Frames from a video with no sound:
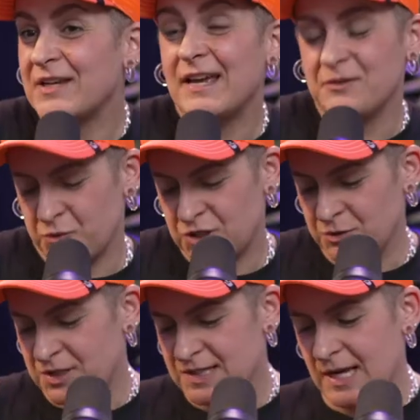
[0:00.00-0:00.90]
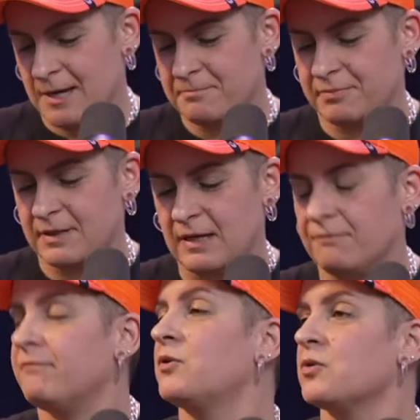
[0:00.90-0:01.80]
yeah, she would set up,
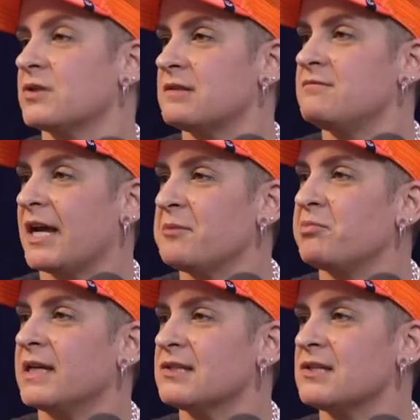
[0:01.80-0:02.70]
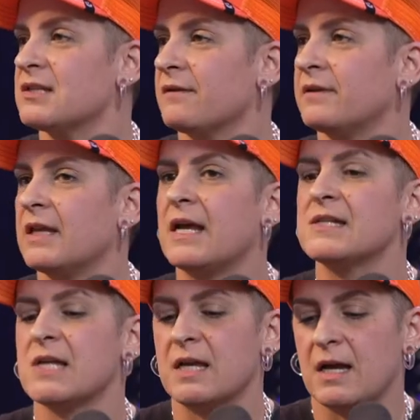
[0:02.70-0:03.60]
of course, diet plans and stuff. And then
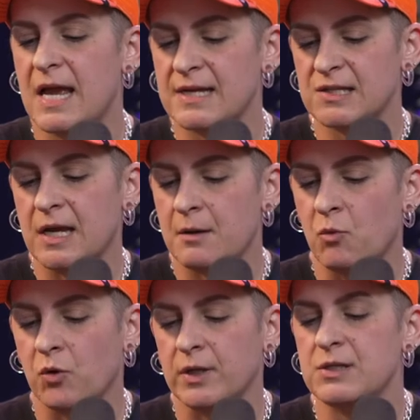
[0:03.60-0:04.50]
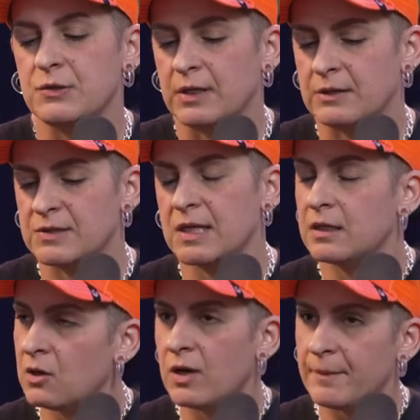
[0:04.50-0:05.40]
as I got more into it, I was like,
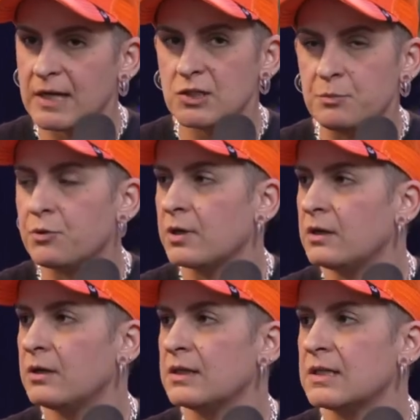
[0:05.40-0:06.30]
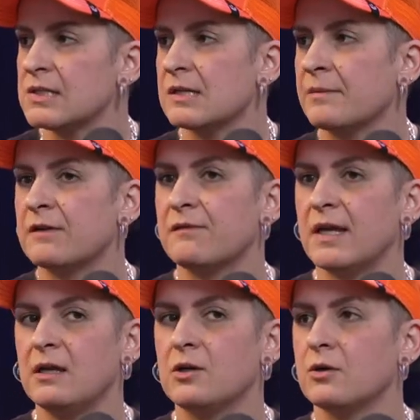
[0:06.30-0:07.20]
you know what? I'm actually pretty good at this. And I'm like, if I
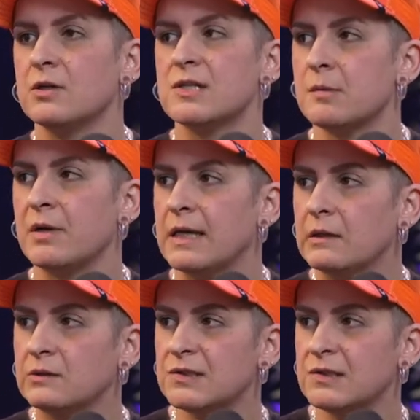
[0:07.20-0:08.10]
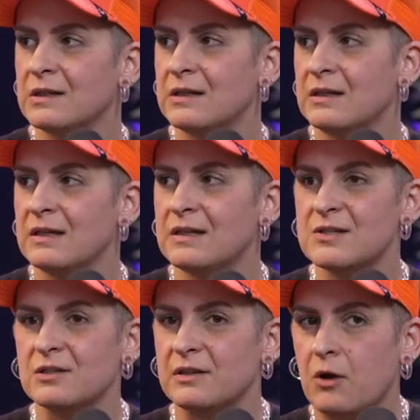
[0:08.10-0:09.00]
can encourage somebody else
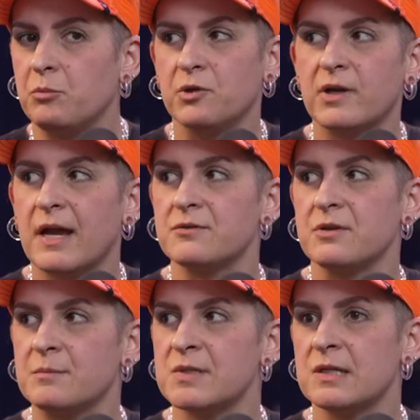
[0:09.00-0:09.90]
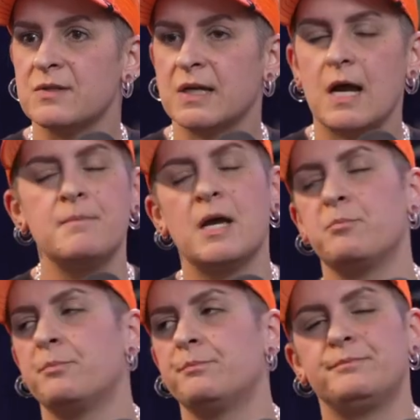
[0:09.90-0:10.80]
to help look after themselves, like I'm
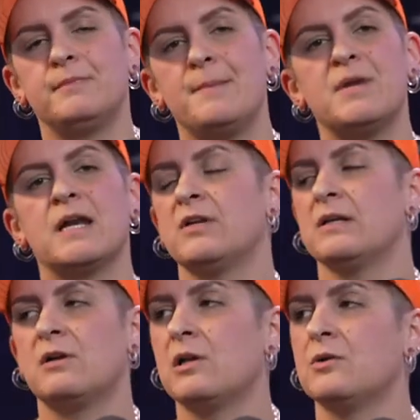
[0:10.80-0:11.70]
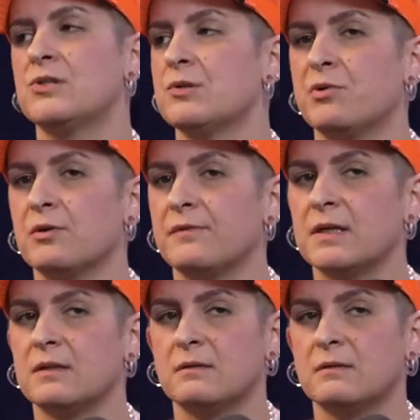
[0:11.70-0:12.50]
not even close to perfect.